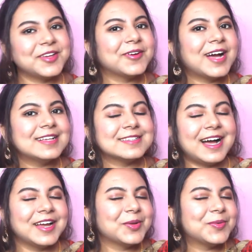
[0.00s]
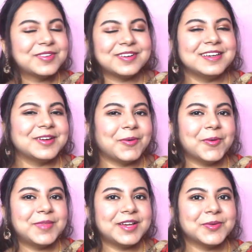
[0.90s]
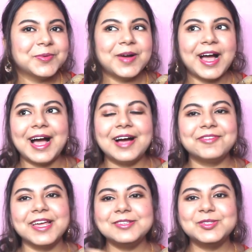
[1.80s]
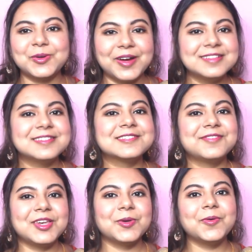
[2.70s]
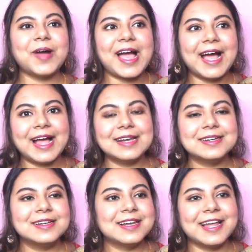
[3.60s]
Guys, I do really hope that you have enjoyed this video and